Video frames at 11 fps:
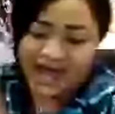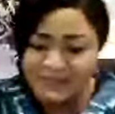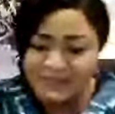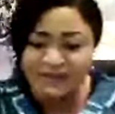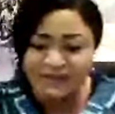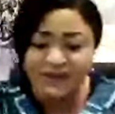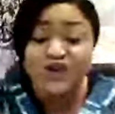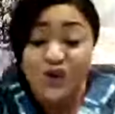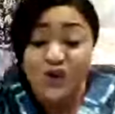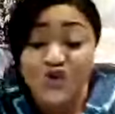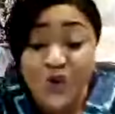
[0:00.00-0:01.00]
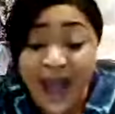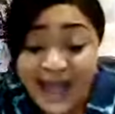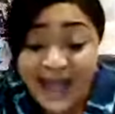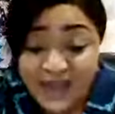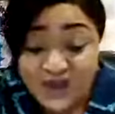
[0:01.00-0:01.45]
am a different. No, you
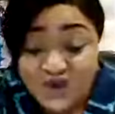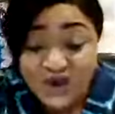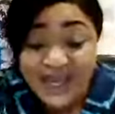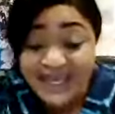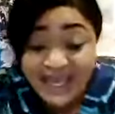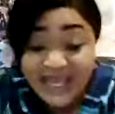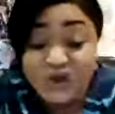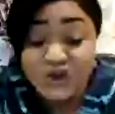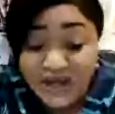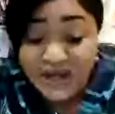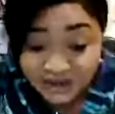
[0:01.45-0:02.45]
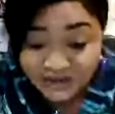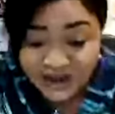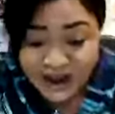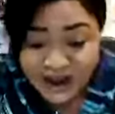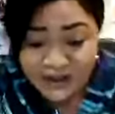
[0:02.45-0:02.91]
are in him you
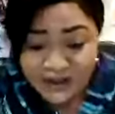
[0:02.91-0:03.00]
live.